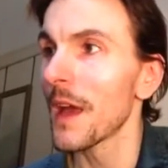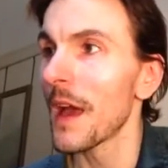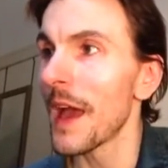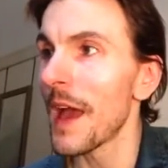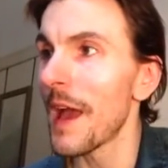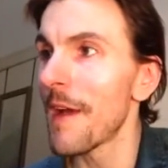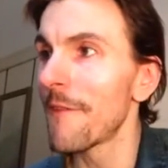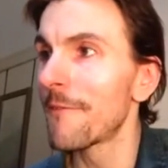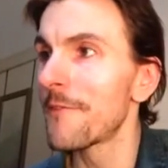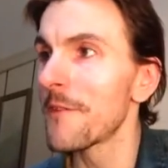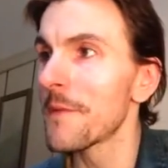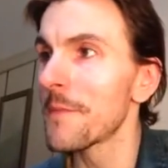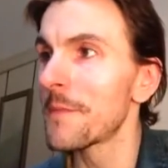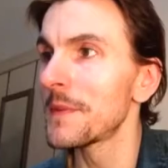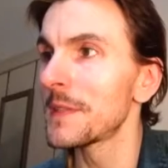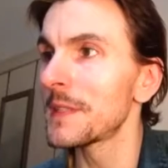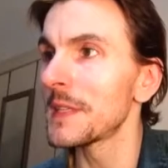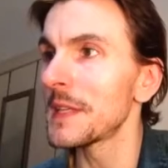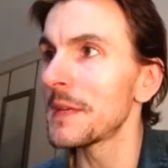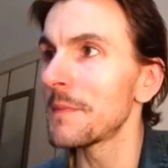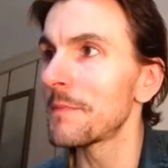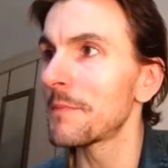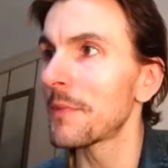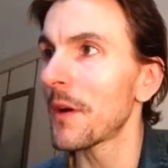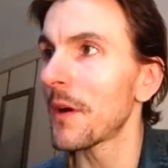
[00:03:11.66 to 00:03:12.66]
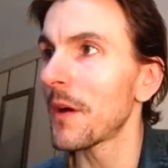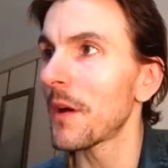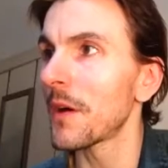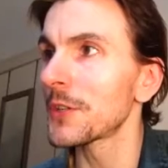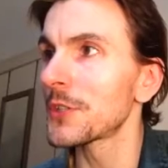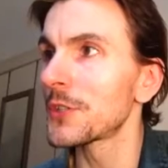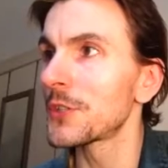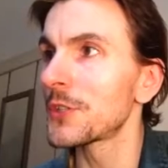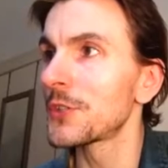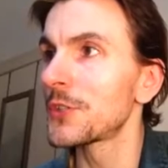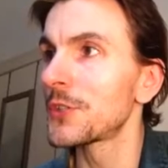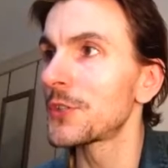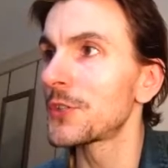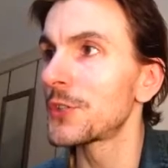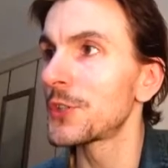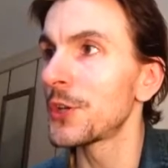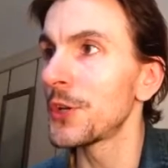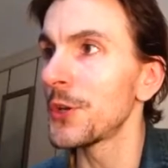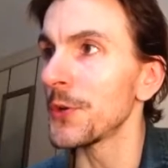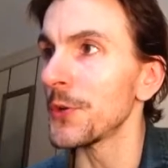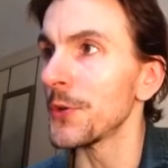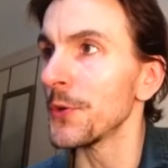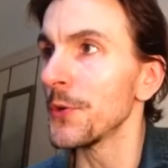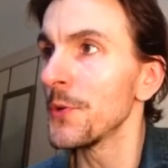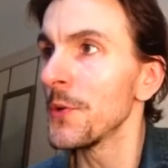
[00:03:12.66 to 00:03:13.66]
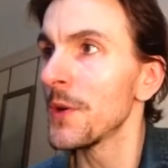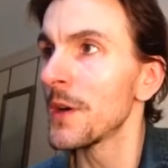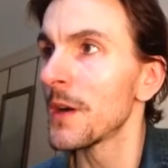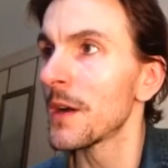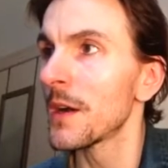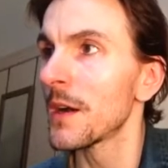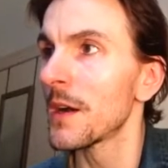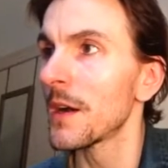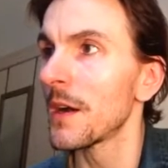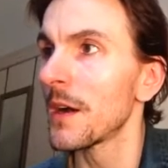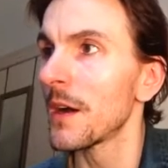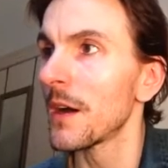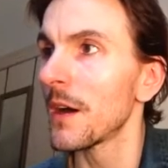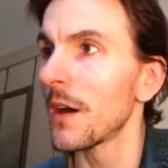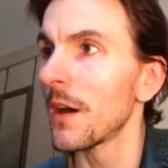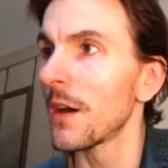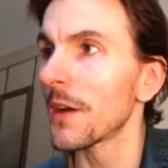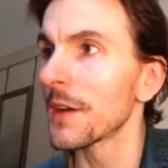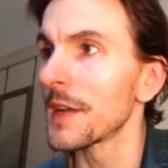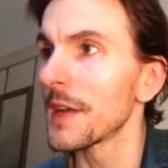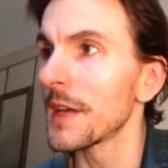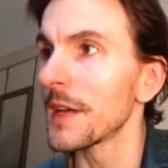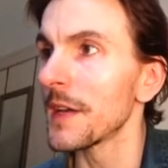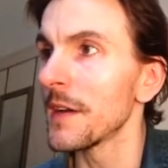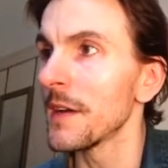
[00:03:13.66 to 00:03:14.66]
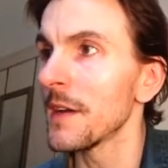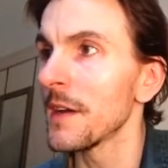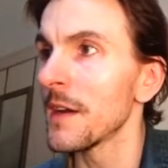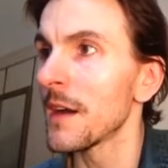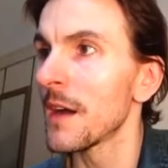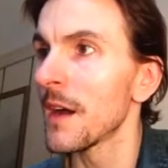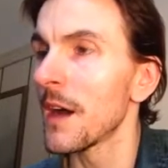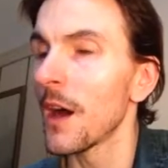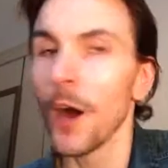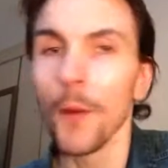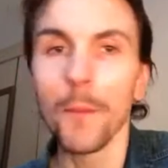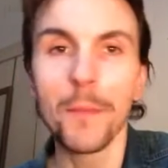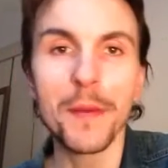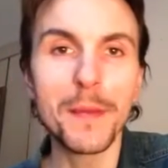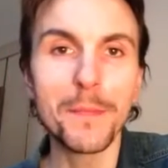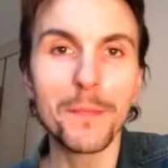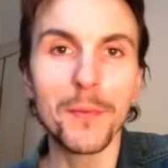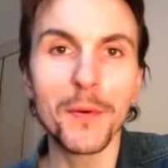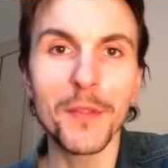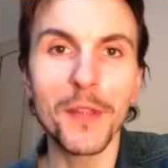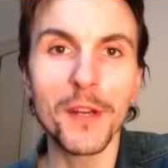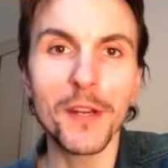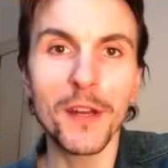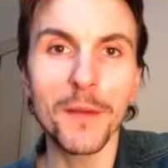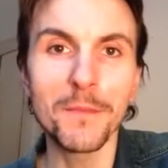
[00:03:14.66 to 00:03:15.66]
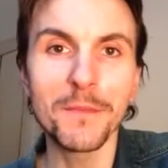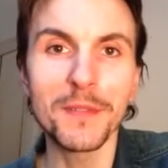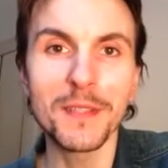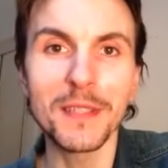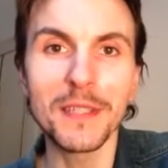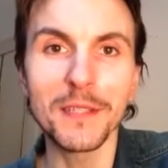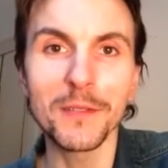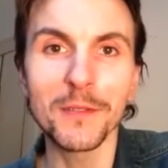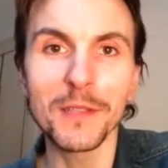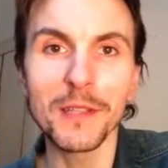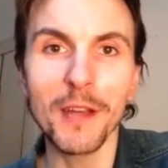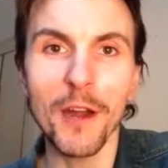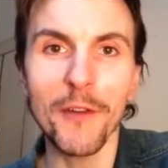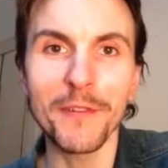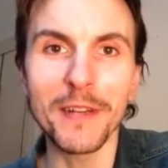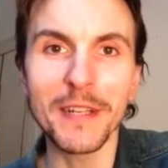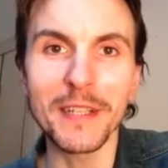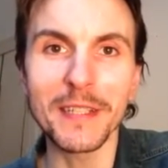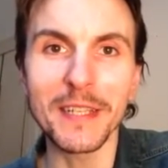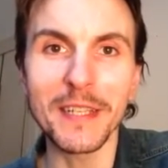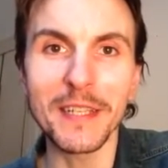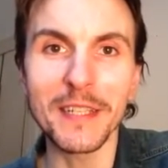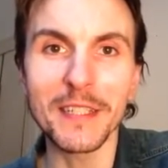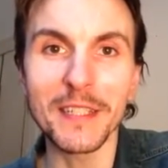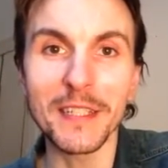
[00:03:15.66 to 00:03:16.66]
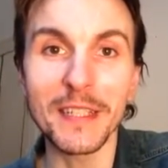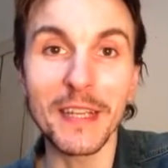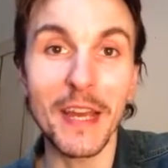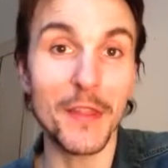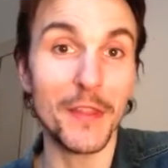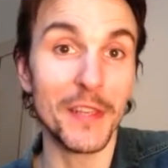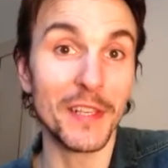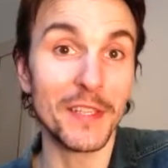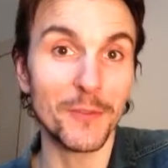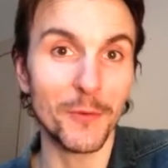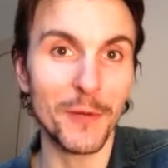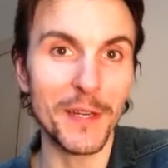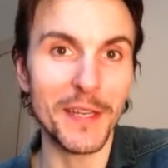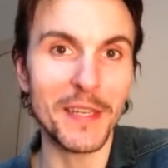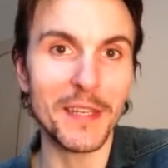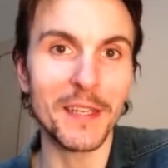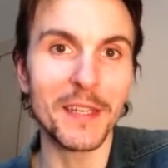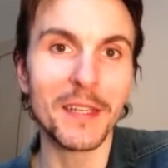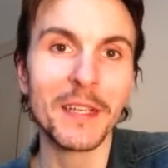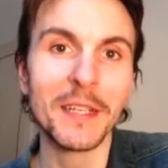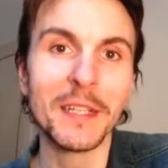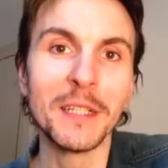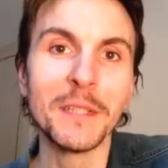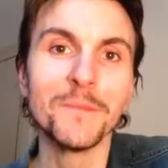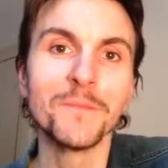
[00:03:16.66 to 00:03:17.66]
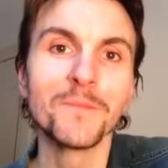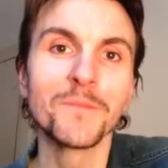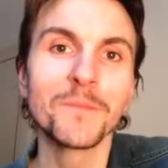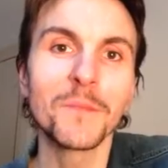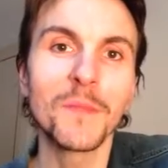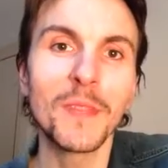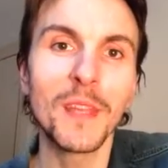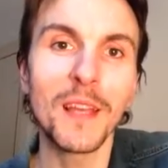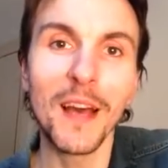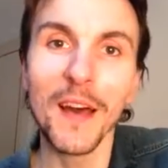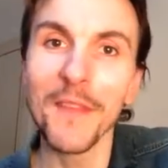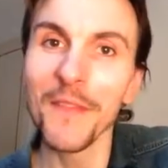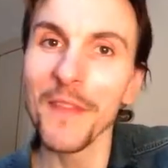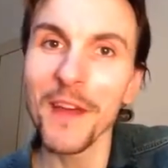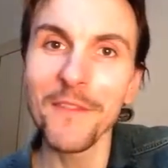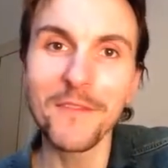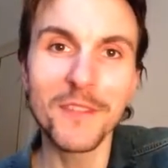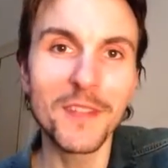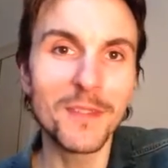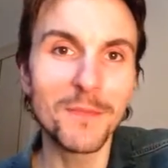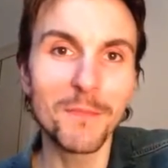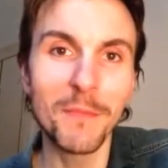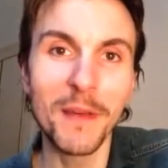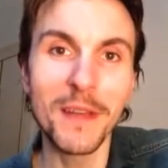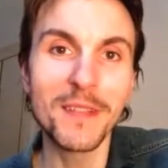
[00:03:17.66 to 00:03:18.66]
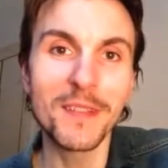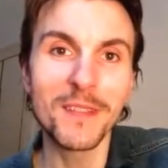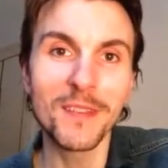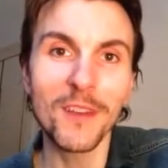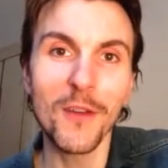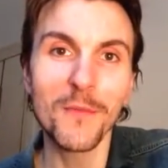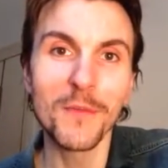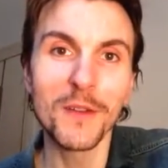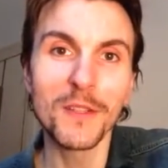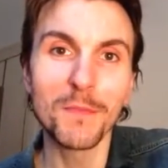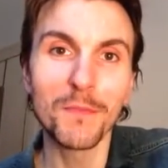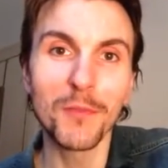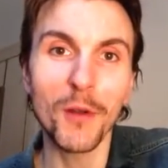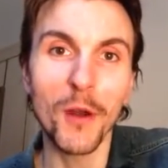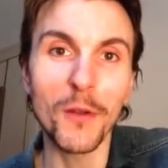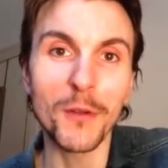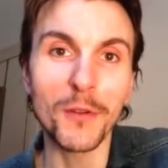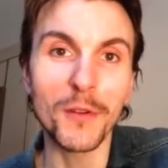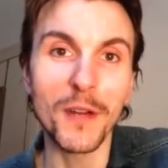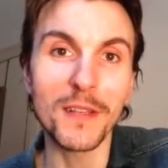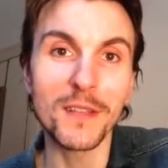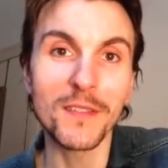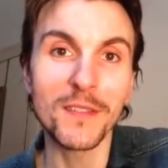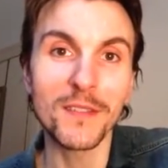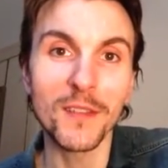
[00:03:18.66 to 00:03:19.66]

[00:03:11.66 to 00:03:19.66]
Everybody bar 2 on here are people that I'm still currently teaching this week, and they've just made so much progress.